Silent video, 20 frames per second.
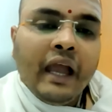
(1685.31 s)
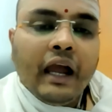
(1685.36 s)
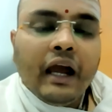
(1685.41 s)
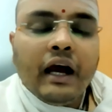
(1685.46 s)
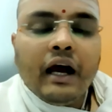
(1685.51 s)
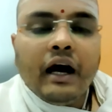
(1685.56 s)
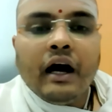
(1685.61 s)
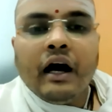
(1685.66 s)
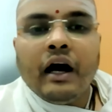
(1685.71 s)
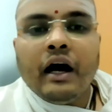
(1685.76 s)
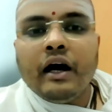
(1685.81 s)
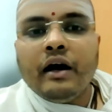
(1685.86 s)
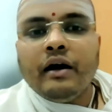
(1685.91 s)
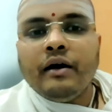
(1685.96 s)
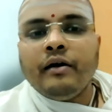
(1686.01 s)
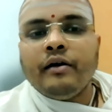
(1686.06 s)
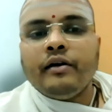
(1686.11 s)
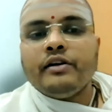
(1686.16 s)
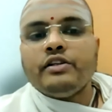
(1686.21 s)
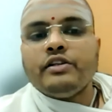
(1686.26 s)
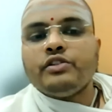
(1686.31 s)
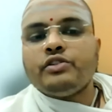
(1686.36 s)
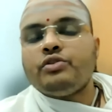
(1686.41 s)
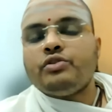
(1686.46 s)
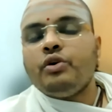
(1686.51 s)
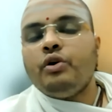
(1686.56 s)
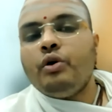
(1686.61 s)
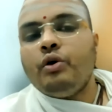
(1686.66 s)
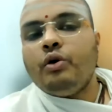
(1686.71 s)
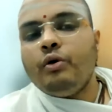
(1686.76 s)

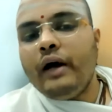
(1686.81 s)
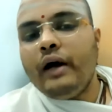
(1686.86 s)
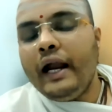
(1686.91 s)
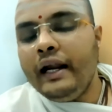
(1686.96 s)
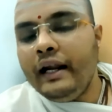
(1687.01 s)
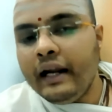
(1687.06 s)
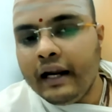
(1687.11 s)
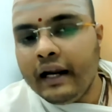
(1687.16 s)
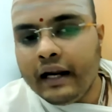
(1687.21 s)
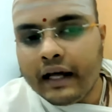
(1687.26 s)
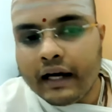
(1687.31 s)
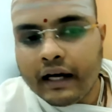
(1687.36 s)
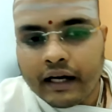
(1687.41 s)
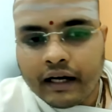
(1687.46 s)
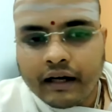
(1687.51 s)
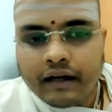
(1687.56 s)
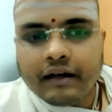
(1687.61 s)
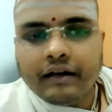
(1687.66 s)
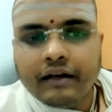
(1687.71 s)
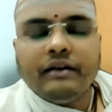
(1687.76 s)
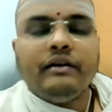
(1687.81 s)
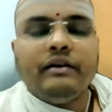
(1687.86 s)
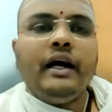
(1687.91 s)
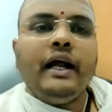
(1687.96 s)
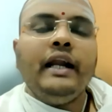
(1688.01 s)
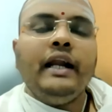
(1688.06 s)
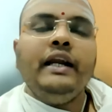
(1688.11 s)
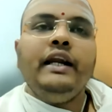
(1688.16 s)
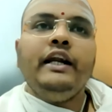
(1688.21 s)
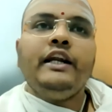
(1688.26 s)
so, and
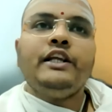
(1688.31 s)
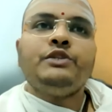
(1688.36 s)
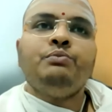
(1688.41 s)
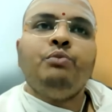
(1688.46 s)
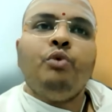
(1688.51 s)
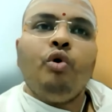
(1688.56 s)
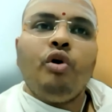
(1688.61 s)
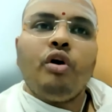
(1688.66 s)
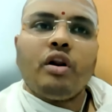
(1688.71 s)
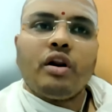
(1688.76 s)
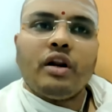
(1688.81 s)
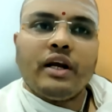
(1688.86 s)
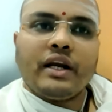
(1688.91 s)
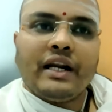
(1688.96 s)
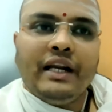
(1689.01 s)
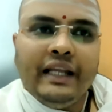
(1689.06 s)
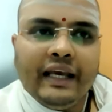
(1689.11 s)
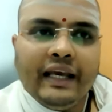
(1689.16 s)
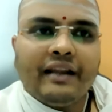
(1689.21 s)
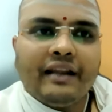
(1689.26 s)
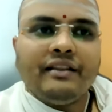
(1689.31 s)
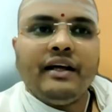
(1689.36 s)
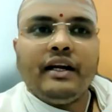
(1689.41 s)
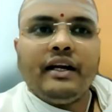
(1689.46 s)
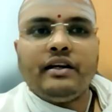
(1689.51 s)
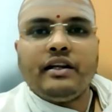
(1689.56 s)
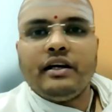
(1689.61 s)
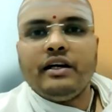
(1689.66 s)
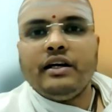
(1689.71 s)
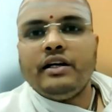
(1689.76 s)
and it is more clear
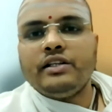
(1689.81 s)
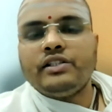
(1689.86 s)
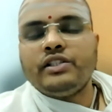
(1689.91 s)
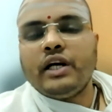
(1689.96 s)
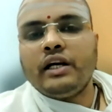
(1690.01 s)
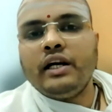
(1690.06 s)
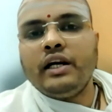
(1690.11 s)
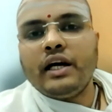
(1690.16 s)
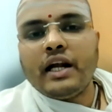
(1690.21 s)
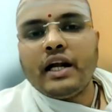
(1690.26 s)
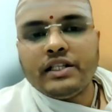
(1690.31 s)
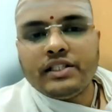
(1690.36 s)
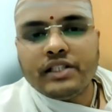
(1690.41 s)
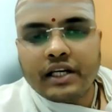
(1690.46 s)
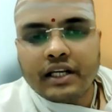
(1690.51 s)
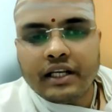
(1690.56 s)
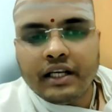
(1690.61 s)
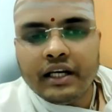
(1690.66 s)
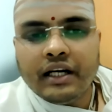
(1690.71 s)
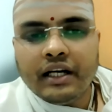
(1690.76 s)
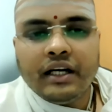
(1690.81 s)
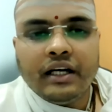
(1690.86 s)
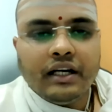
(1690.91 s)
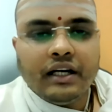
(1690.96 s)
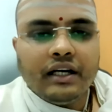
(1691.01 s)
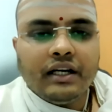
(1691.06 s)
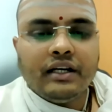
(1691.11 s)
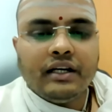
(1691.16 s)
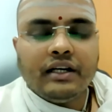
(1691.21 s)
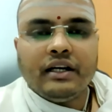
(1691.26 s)
that uh, Shankaracharya
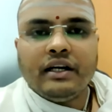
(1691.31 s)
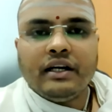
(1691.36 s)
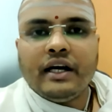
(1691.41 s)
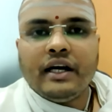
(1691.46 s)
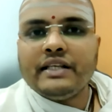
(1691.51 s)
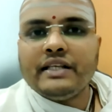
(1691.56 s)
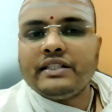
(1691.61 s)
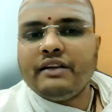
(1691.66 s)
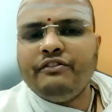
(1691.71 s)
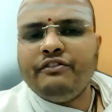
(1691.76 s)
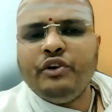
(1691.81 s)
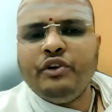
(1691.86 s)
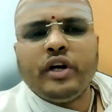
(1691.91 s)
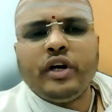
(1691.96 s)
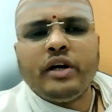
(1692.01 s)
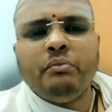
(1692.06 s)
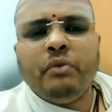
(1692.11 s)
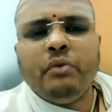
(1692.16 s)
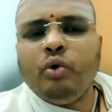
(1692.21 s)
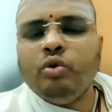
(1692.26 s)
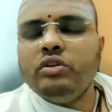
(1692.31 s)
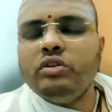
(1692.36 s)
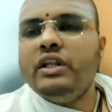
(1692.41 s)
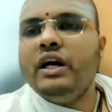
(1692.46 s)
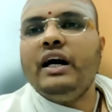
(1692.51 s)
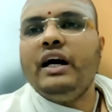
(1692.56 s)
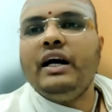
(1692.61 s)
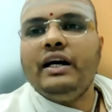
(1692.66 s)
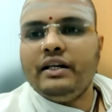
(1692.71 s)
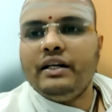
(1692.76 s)
uh, has refuted
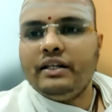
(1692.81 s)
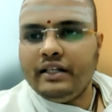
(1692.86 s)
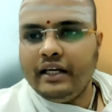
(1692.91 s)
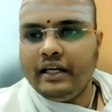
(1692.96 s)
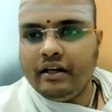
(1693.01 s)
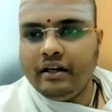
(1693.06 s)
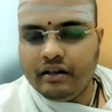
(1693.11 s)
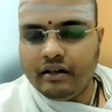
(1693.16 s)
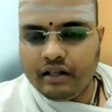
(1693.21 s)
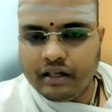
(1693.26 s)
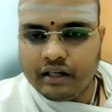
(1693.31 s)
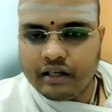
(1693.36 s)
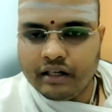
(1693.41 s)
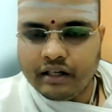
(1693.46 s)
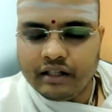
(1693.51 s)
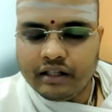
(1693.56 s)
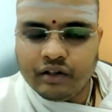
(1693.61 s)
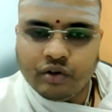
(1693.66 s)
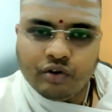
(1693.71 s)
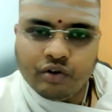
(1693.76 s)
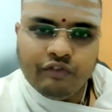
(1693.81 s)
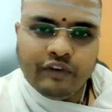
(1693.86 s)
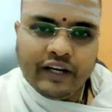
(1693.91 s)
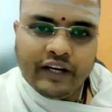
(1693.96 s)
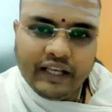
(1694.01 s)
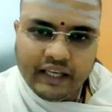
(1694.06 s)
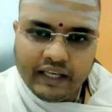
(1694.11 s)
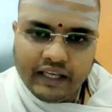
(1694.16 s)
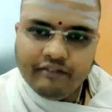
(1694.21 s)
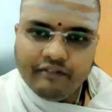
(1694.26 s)
Bauddha and uh, you know
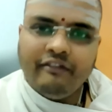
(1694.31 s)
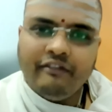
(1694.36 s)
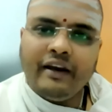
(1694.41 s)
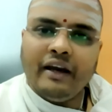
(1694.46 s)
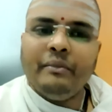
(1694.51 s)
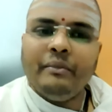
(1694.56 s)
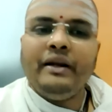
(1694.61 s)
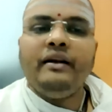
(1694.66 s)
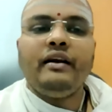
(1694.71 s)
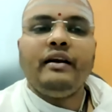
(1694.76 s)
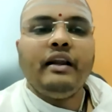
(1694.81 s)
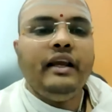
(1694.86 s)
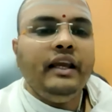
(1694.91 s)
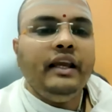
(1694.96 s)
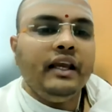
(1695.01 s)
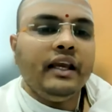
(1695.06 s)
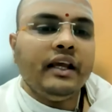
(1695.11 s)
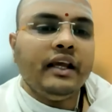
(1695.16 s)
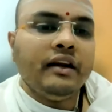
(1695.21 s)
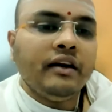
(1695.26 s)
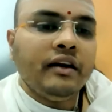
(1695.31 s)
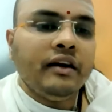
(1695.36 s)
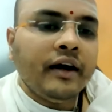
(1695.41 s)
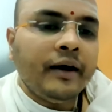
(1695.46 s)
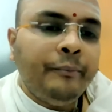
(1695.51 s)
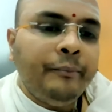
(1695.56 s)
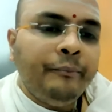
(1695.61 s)
very vehemently in